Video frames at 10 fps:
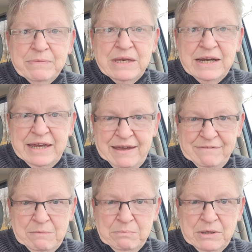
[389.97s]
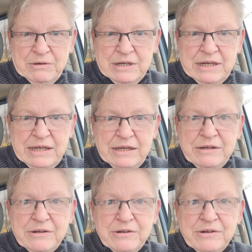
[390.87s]
that I have uploaded
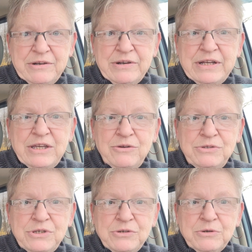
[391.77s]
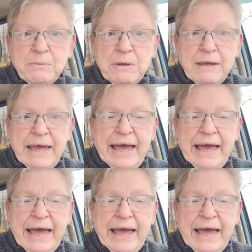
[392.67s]
here on YouTube.